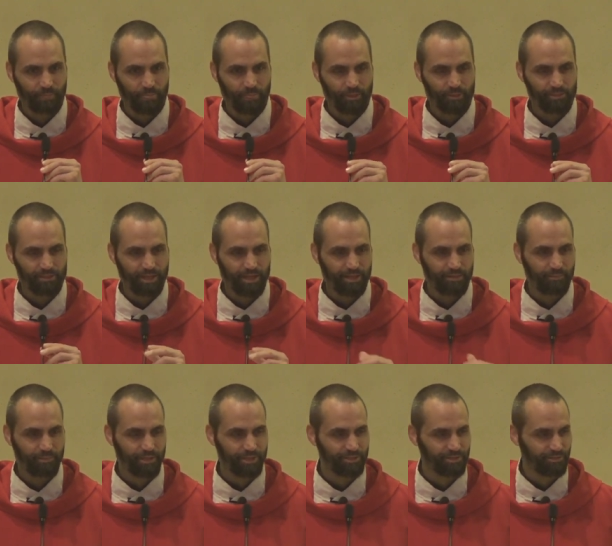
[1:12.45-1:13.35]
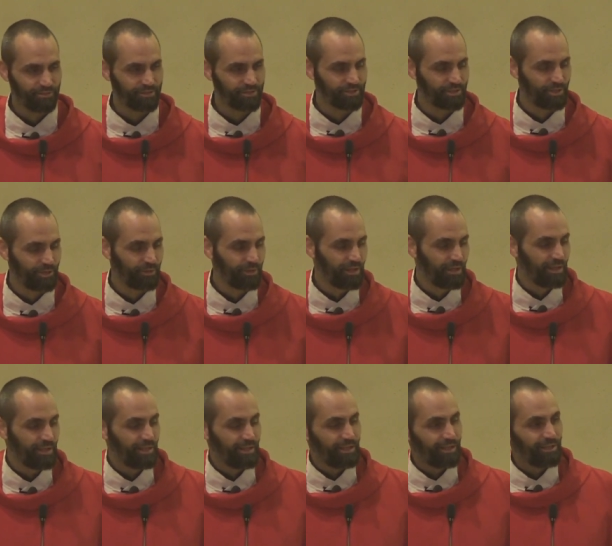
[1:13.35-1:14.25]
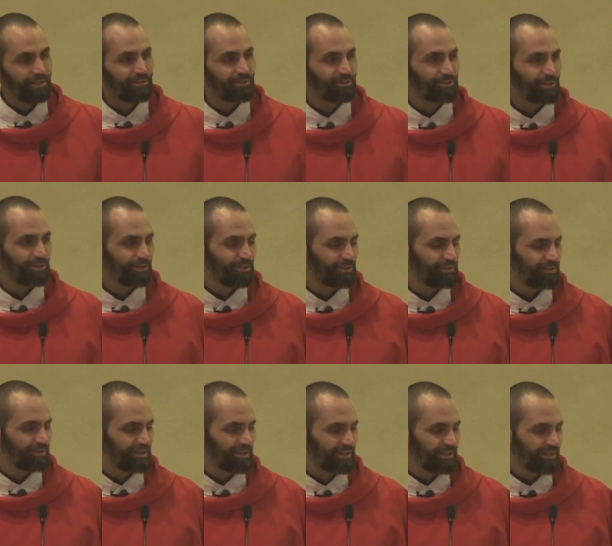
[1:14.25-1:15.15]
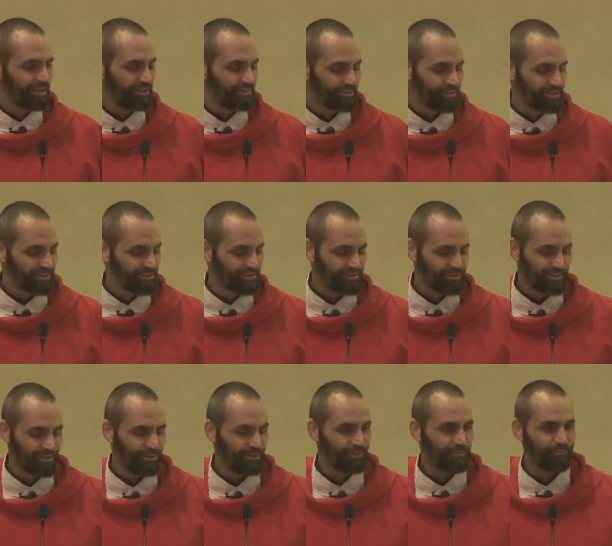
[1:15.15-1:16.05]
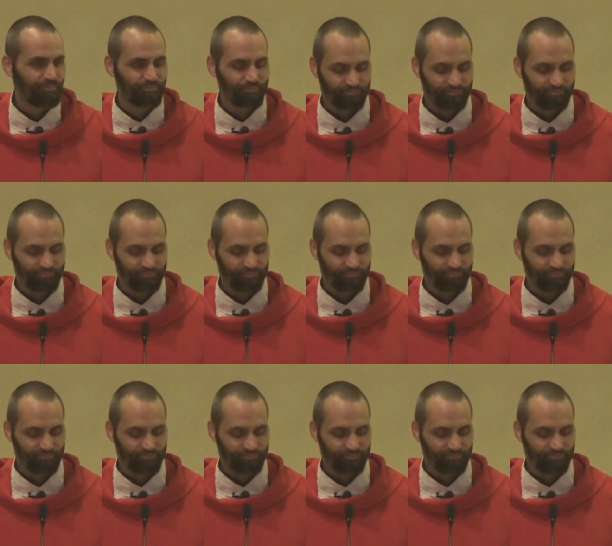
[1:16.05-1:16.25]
There's not a mixture. There's no, there's no, in other words, there's no